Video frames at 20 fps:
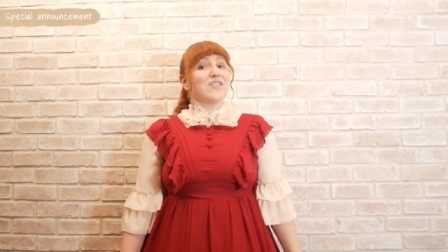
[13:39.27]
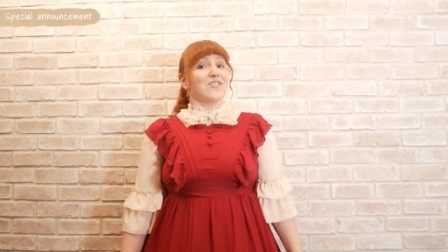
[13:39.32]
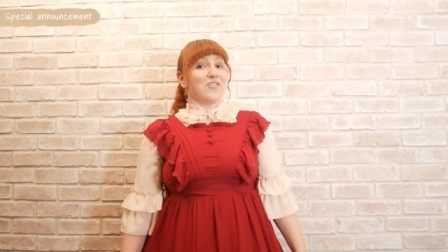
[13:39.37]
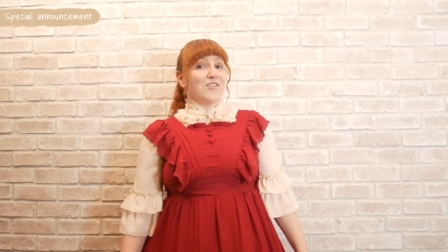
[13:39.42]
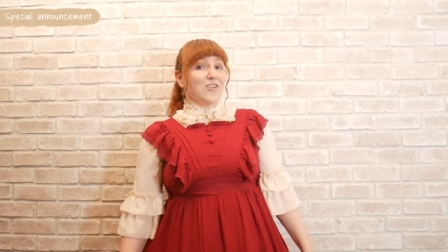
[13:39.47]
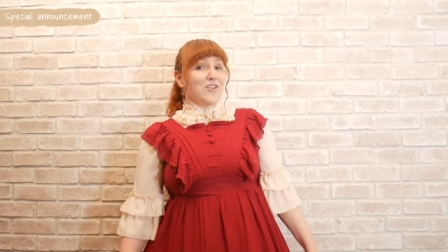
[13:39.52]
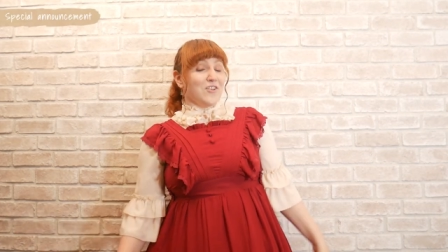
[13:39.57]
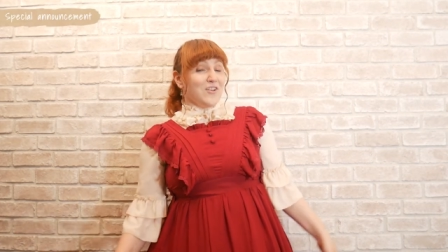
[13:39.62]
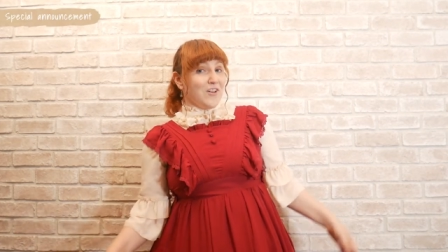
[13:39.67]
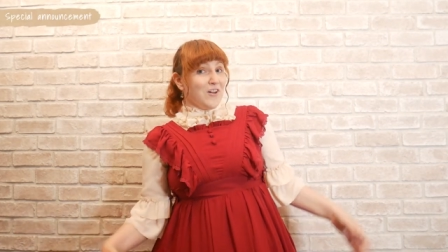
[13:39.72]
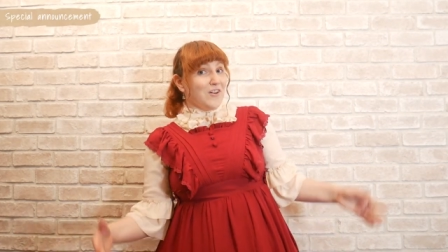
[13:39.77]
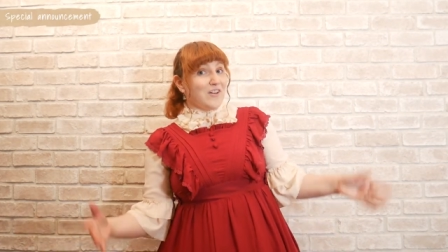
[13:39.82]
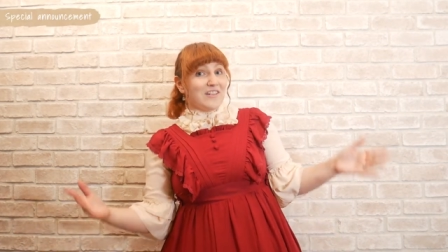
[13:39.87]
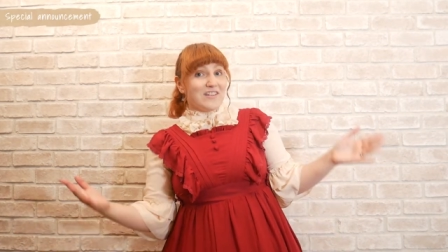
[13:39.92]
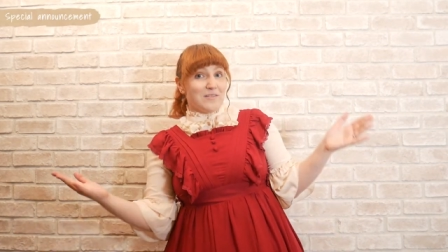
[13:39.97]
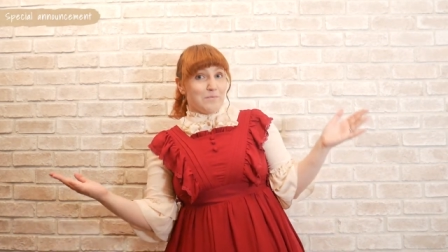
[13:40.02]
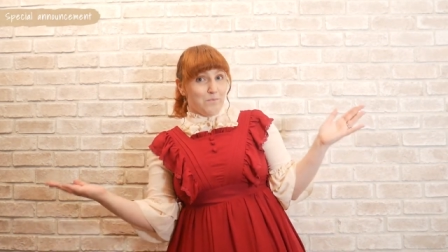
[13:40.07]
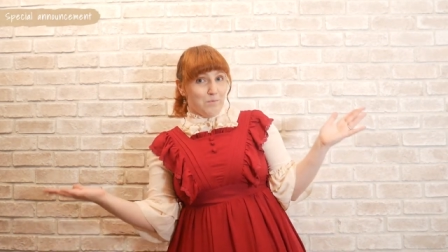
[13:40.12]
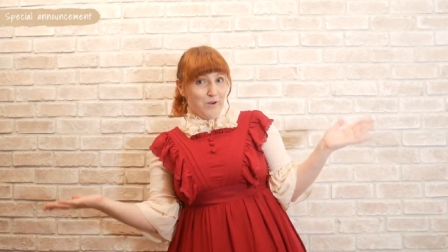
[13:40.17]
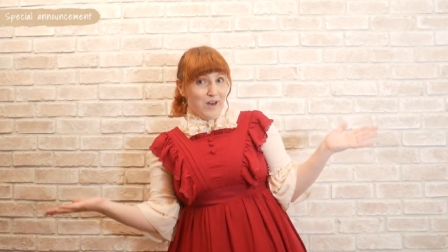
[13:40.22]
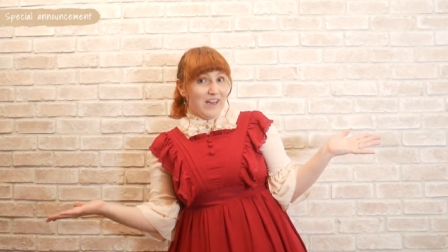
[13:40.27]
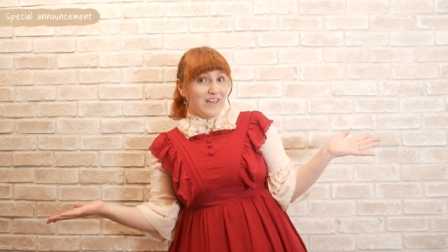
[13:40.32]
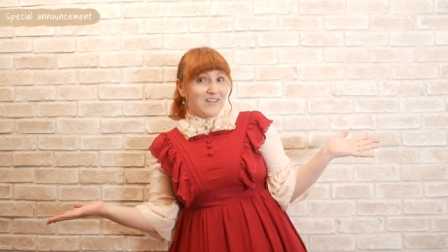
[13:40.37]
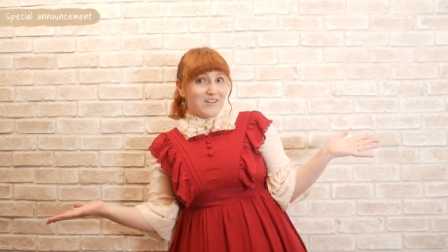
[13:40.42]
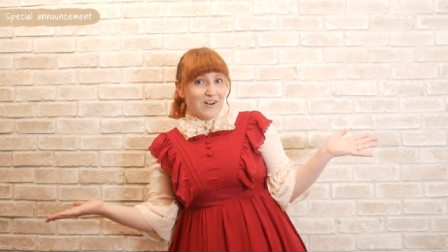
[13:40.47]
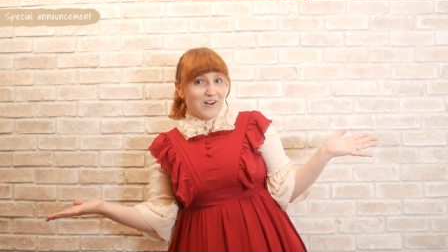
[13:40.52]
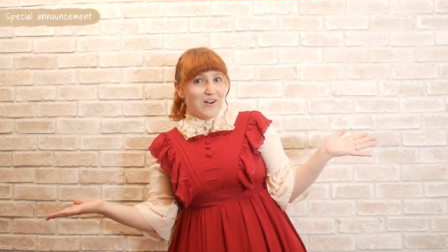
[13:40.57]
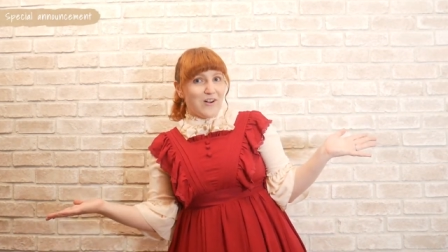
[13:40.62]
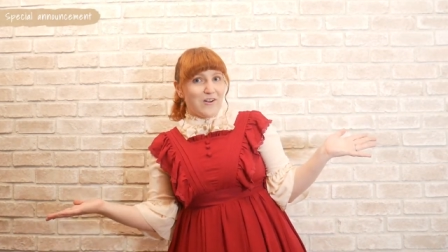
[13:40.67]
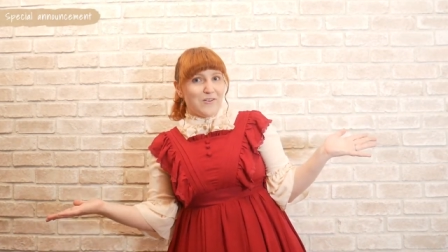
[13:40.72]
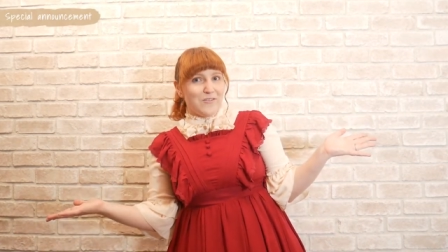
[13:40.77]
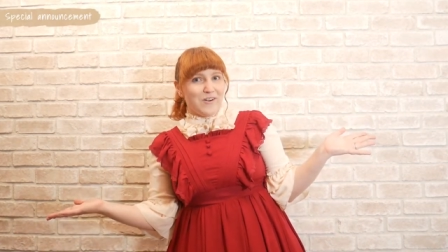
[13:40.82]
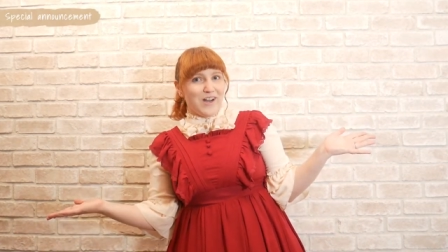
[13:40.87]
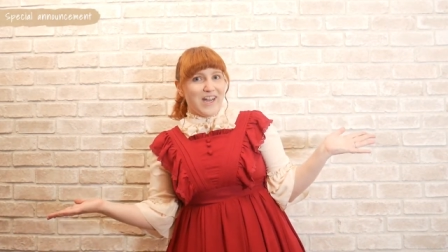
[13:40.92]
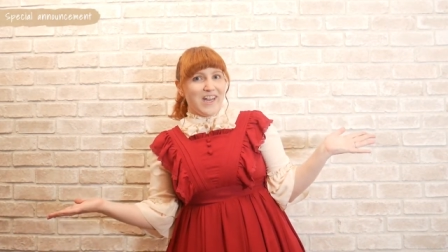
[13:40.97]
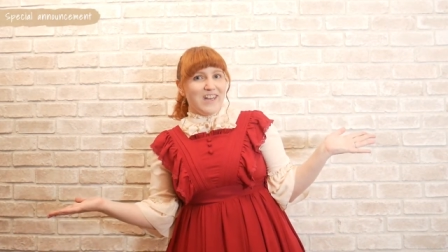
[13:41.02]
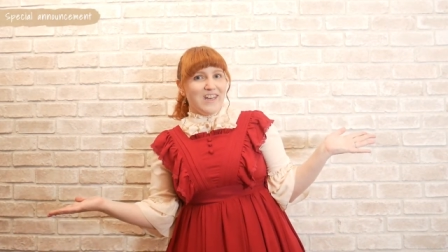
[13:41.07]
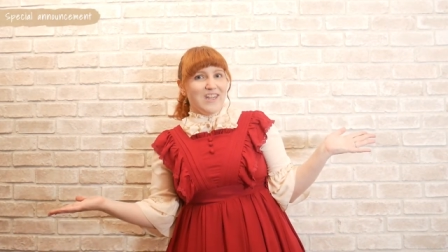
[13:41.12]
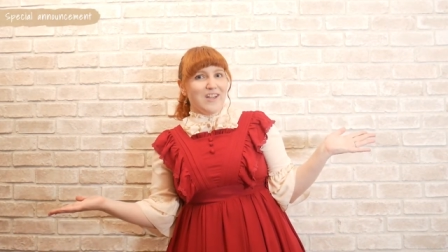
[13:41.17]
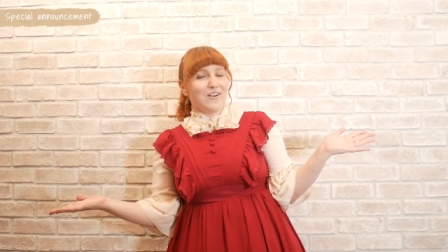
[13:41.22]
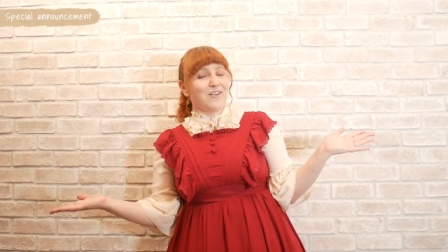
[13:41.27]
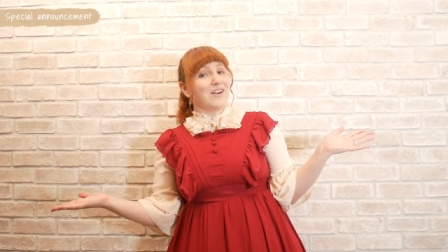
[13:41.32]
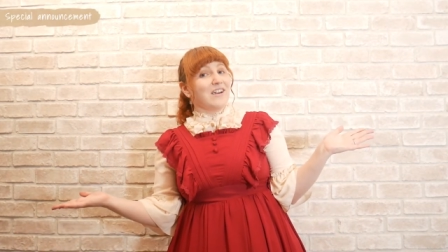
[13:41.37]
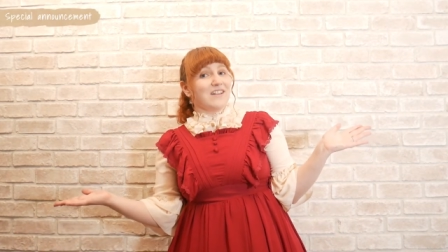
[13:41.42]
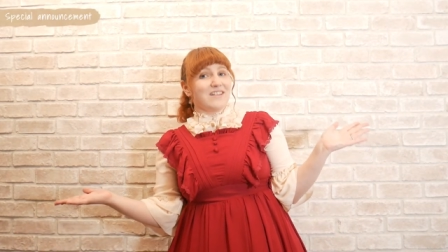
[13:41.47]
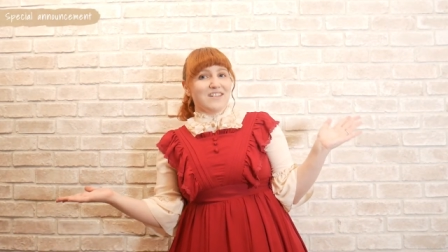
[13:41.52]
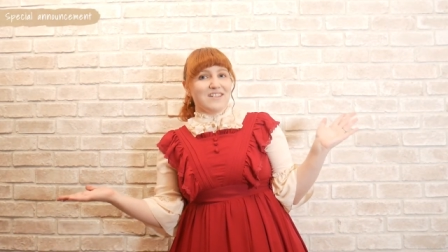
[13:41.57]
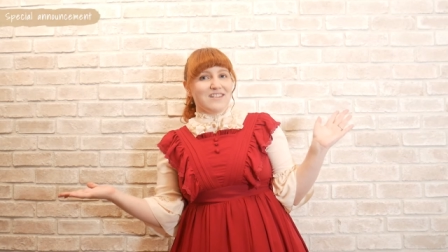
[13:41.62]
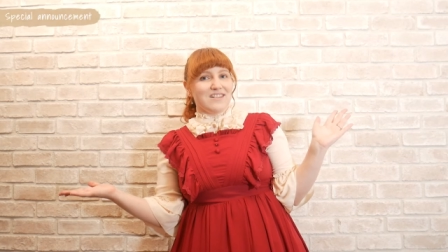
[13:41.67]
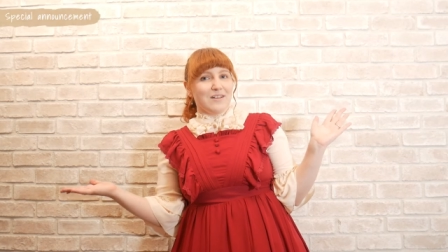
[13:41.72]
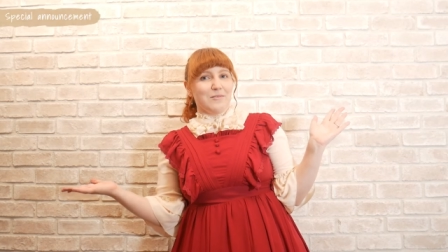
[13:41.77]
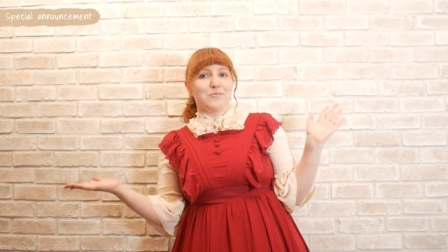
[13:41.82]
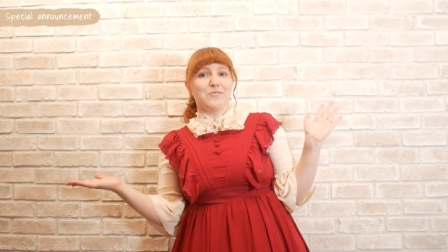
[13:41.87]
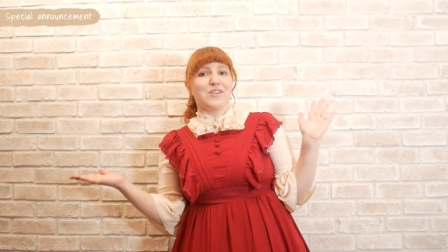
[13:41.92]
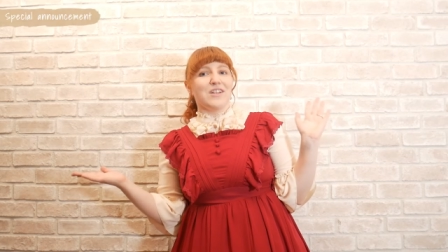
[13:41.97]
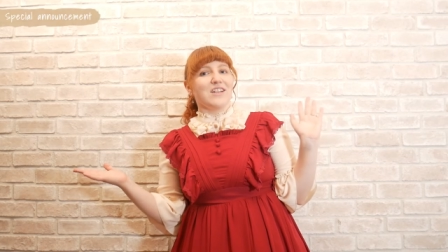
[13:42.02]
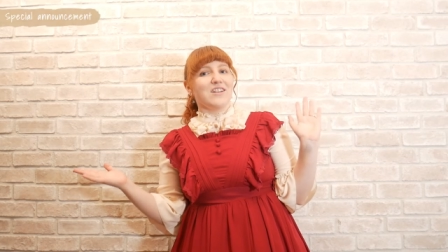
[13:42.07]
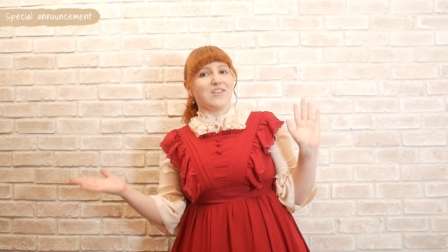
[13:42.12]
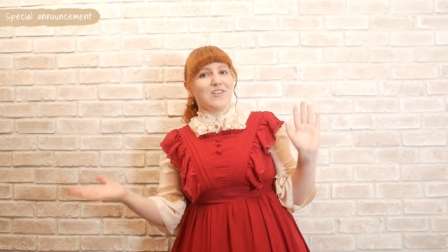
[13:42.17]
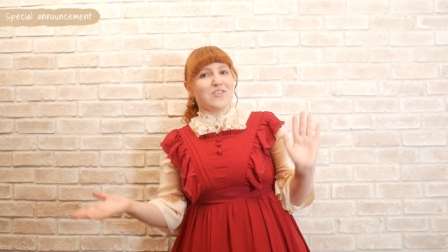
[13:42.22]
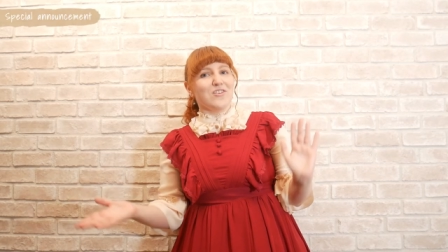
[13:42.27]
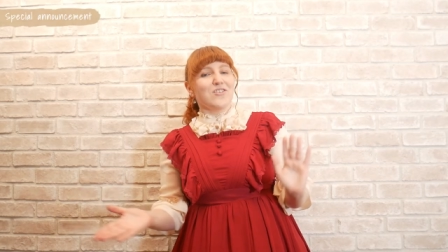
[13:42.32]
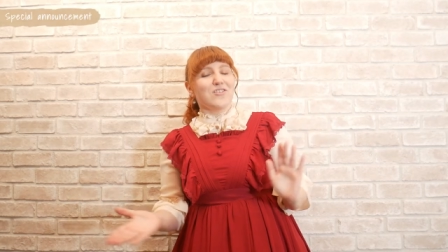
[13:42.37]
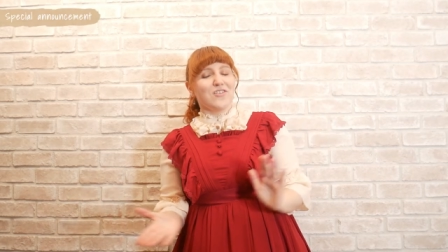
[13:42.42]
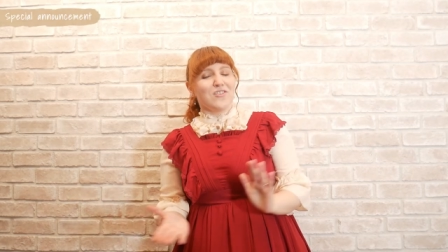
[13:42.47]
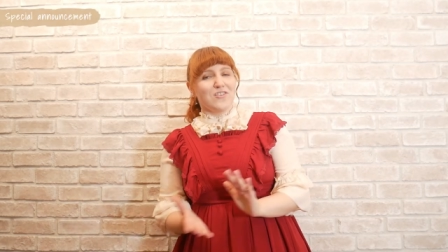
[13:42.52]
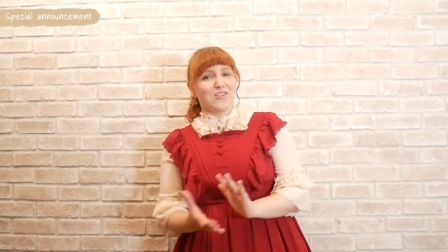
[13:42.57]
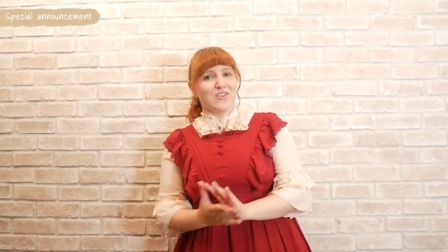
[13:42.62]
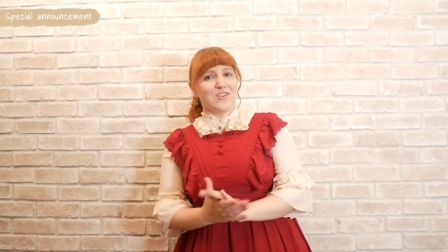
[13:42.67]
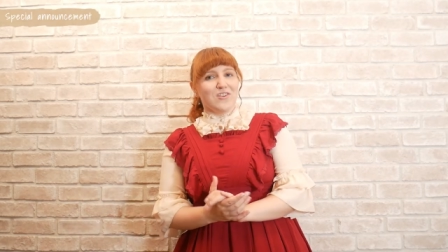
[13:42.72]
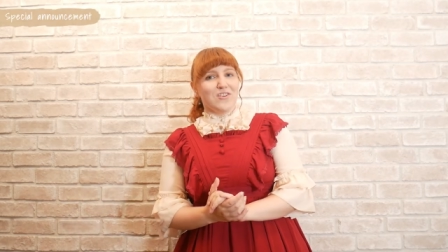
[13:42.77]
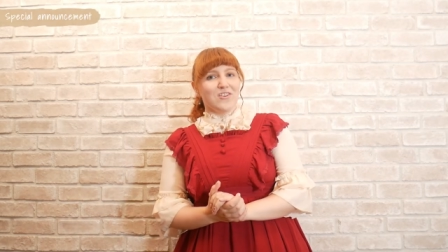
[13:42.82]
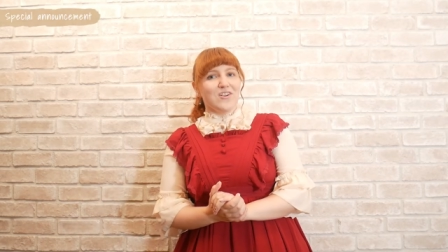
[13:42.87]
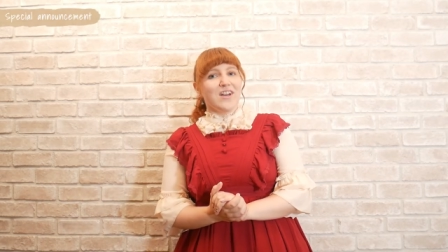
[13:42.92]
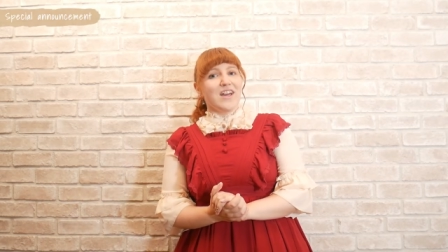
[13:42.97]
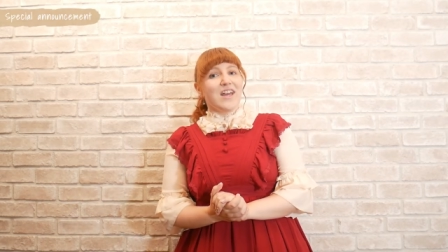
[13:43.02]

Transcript: Do you know this brand already or is it something new to you?